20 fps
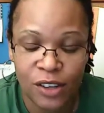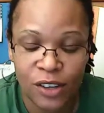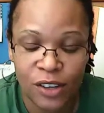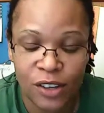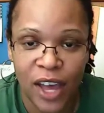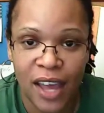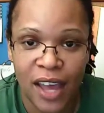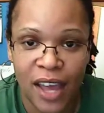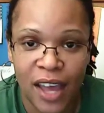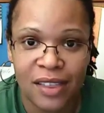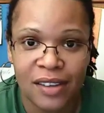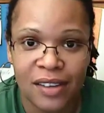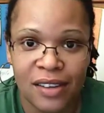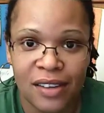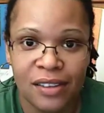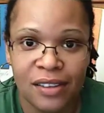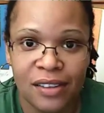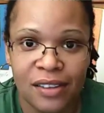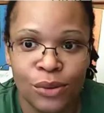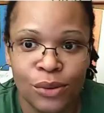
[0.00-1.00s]
Okay,
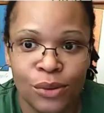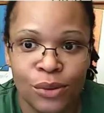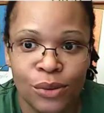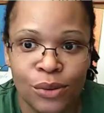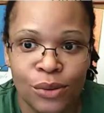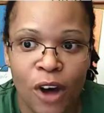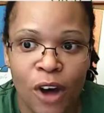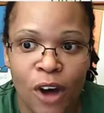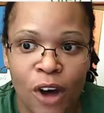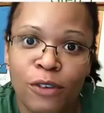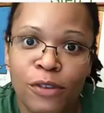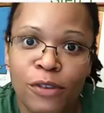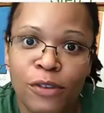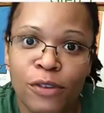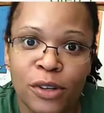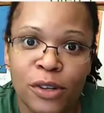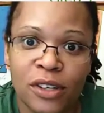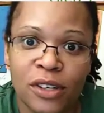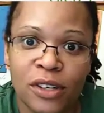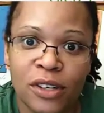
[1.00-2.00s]
this includes all the
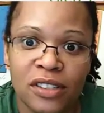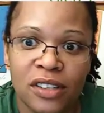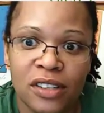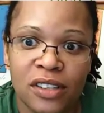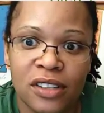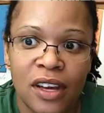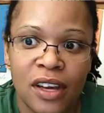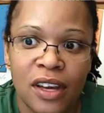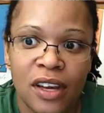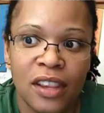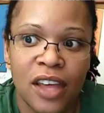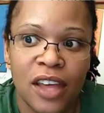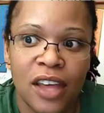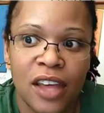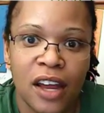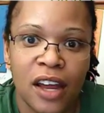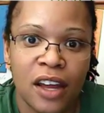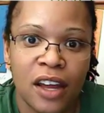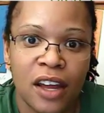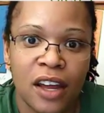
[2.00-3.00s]
books
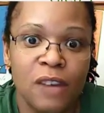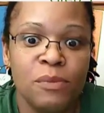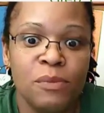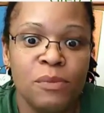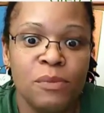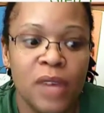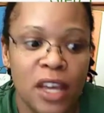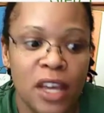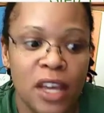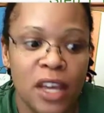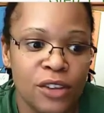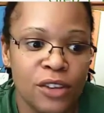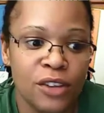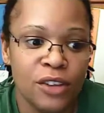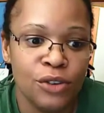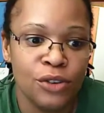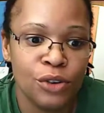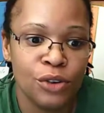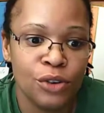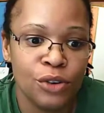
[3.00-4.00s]
that come in
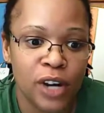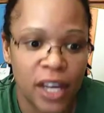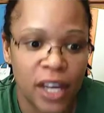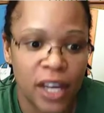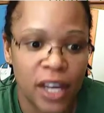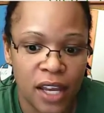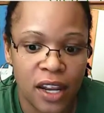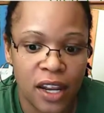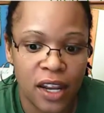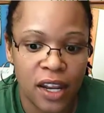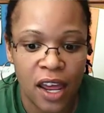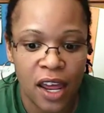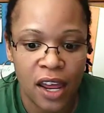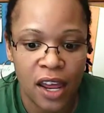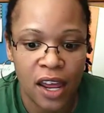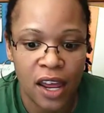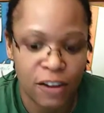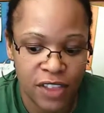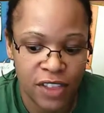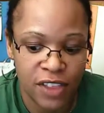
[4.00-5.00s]
your kit
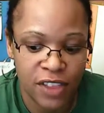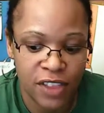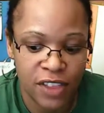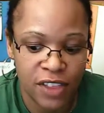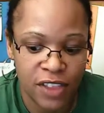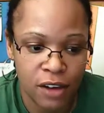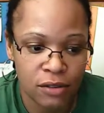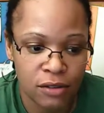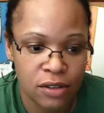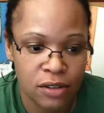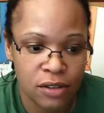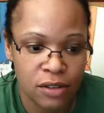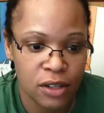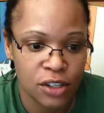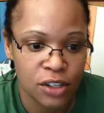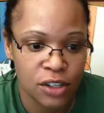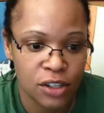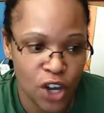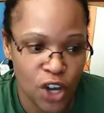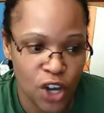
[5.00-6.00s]
and everything else.
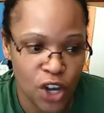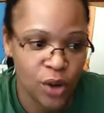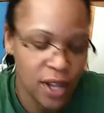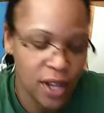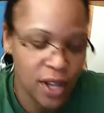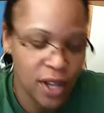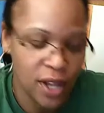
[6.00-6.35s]
So